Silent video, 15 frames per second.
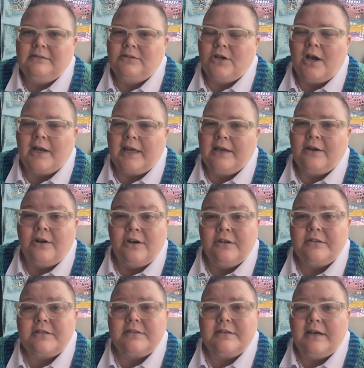talking
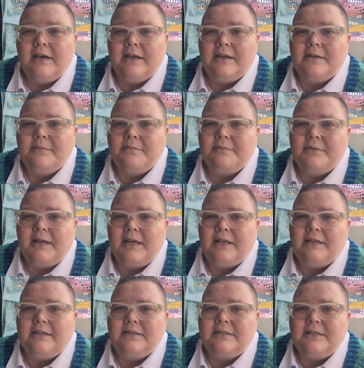hurts,
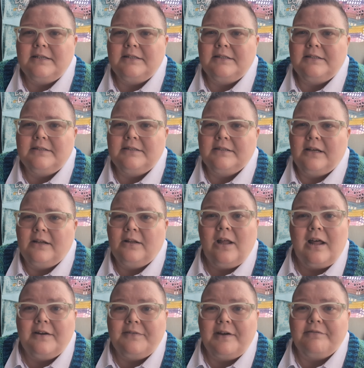and it's a
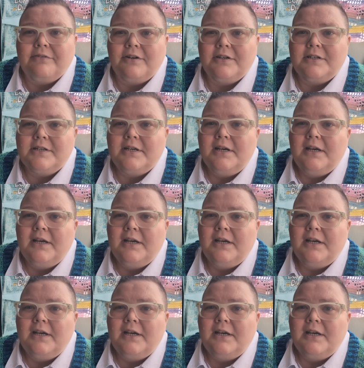lot of effort.